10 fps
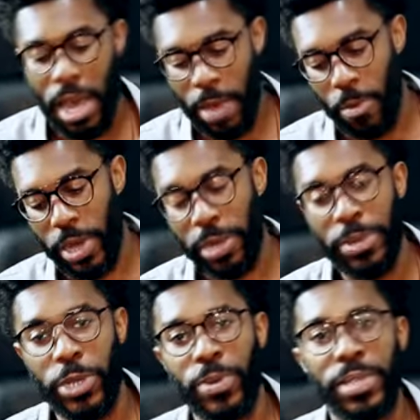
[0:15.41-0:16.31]
We're going
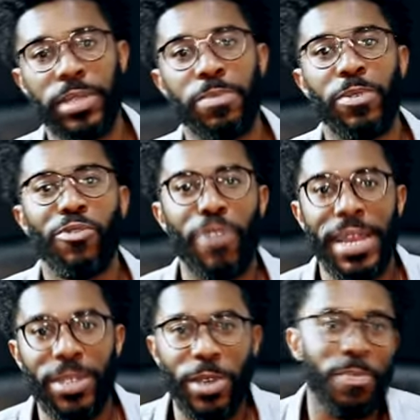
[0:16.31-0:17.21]
to be doing some
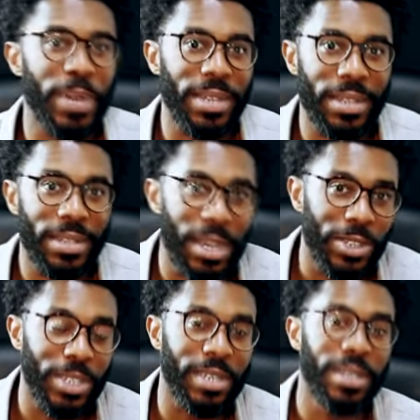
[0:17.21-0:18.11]
great topic
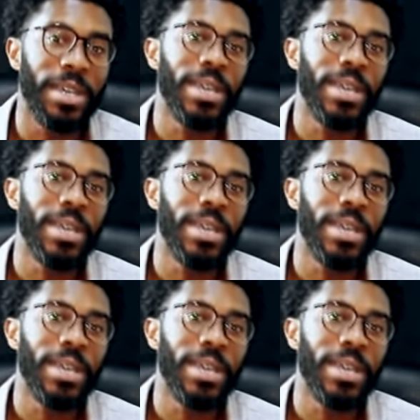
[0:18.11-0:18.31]
discussion.